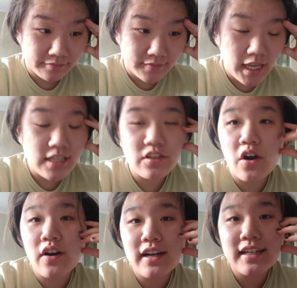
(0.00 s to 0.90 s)
It's
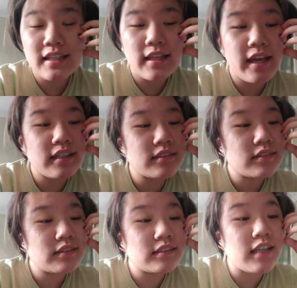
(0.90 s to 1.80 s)
already like
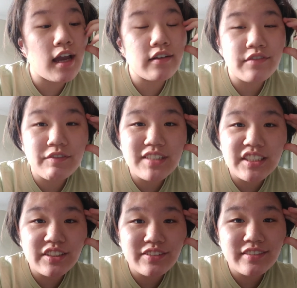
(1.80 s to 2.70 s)

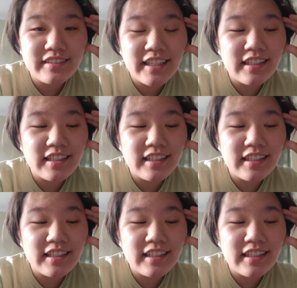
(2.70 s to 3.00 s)
9:52 and